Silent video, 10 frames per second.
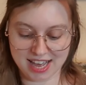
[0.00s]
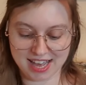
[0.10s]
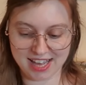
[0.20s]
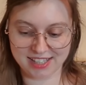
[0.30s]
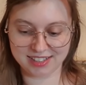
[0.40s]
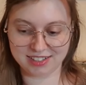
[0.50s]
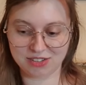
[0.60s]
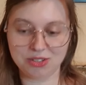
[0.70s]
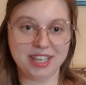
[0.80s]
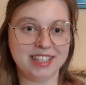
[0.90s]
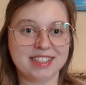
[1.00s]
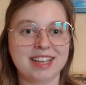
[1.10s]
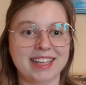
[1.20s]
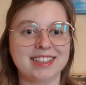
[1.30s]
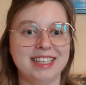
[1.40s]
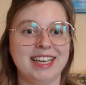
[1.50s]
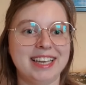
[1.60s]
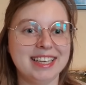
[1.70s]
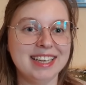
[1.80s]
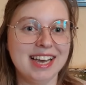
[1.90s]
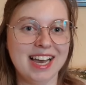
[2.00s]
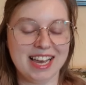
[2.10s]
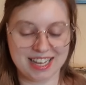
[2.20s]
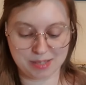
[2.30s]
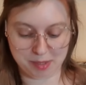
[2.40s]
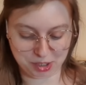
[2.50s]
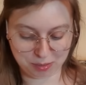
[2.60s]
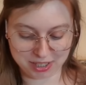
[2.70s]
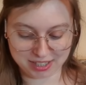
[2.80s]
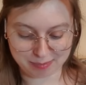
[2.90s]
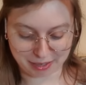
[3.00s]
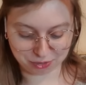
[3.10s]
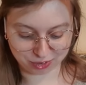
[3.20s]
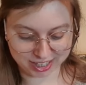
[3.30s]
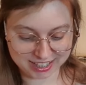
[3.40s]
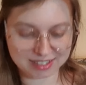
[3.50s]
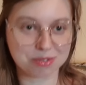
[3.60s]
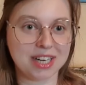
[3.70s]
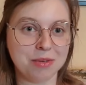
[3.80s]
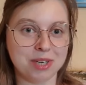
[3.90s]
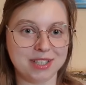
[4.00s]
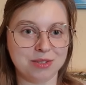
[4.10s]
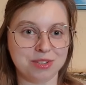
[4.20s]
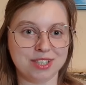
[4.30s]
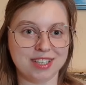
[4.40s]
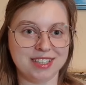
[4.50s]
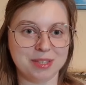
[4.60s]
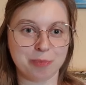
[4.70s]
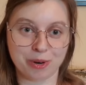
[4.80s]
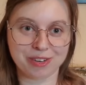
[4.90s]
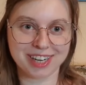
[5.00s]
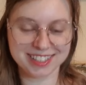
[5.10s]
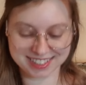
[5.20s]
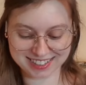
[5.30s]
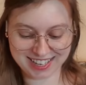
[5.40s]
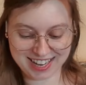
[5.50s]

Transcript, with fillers: And today is that day especially because my friend really wanted to see this progress.